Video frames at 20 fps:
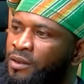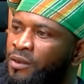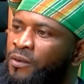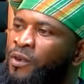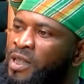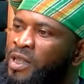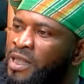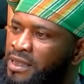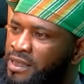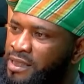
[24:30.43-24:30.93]

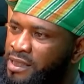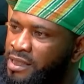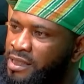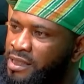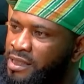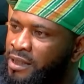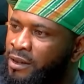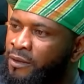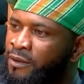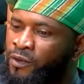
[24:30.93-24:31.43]

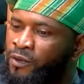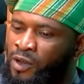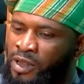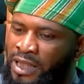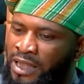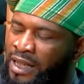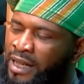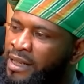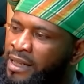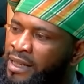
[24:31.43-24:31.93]
for the
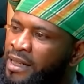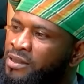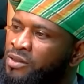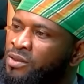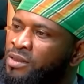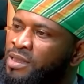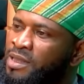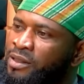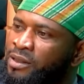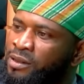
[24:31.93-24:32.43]
learners to
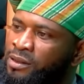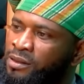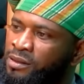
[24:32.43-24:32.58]
sit?